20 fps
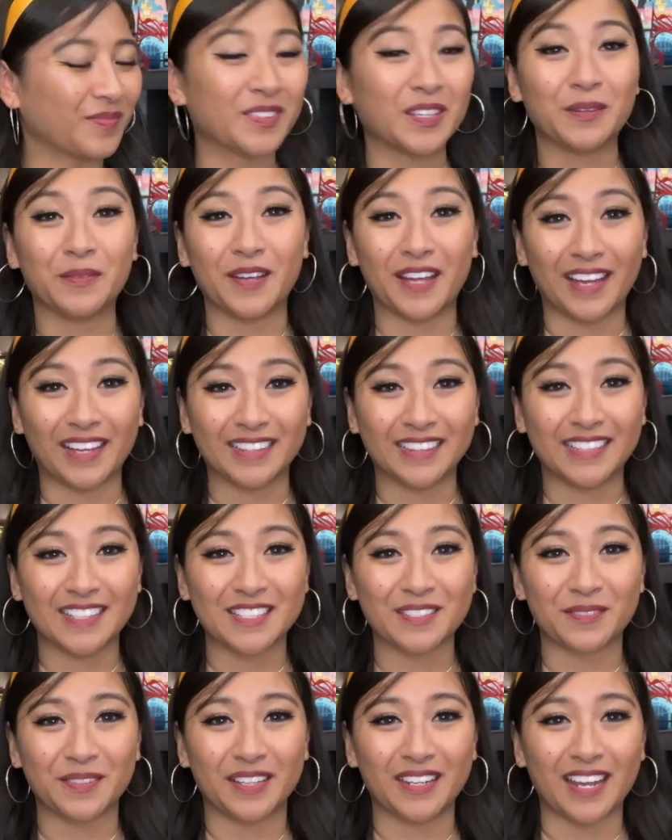yeah,
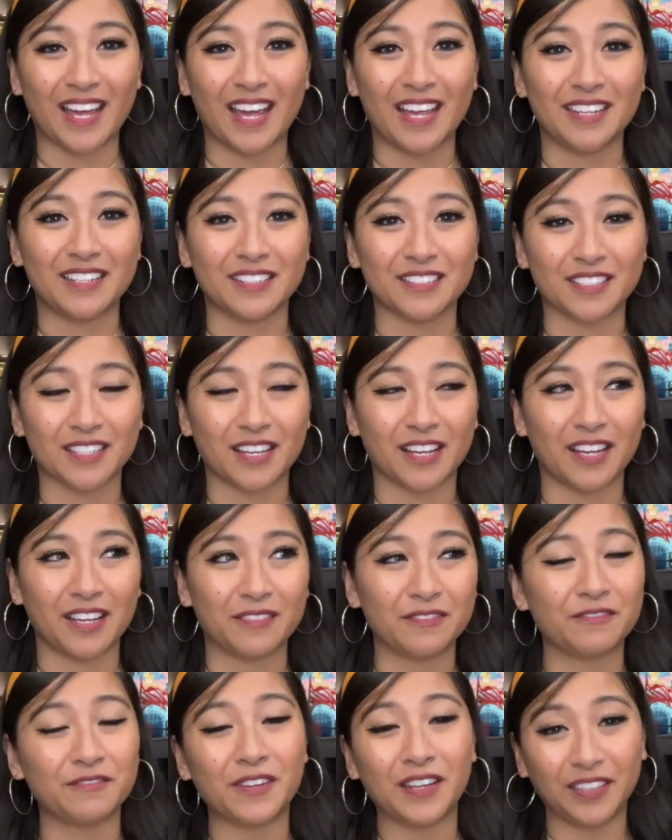this one I just got
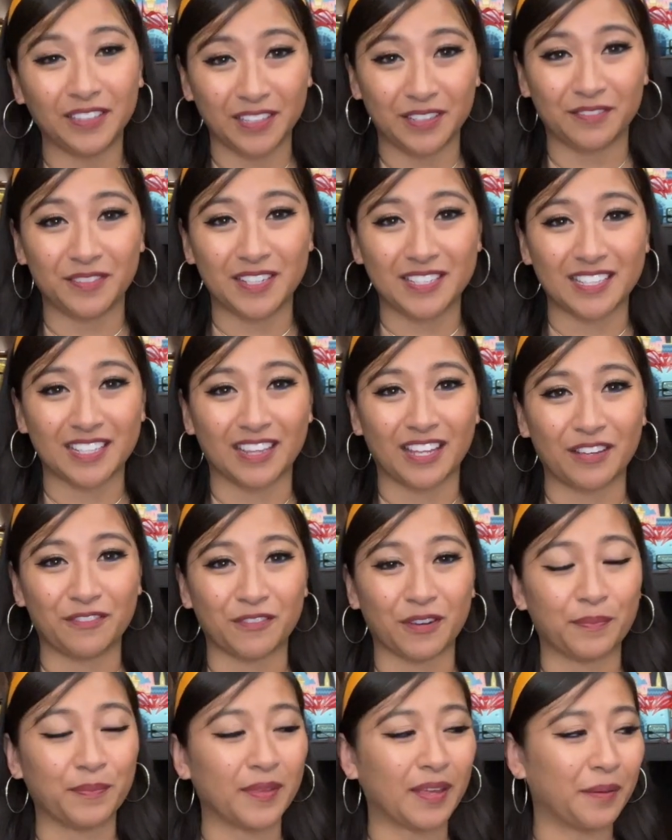fairly recently
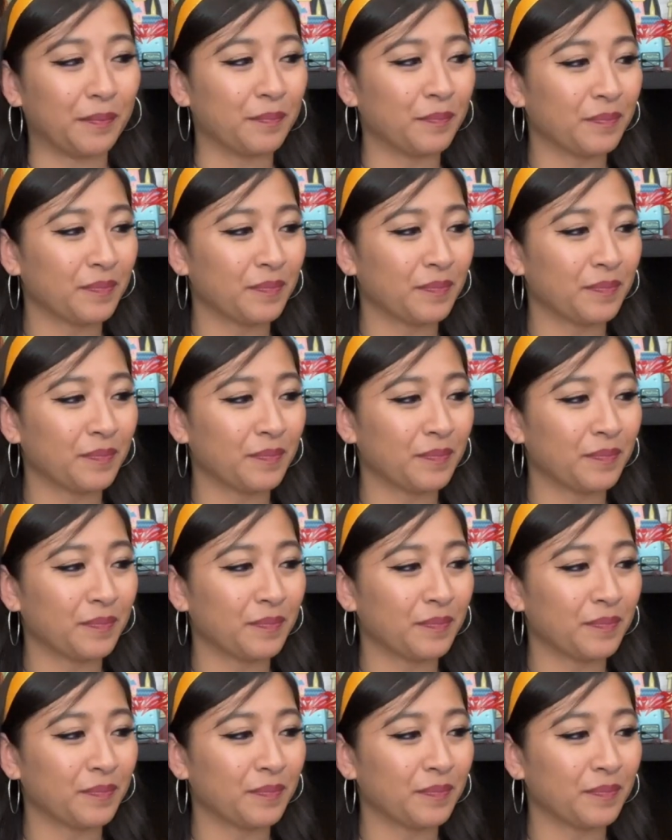from them,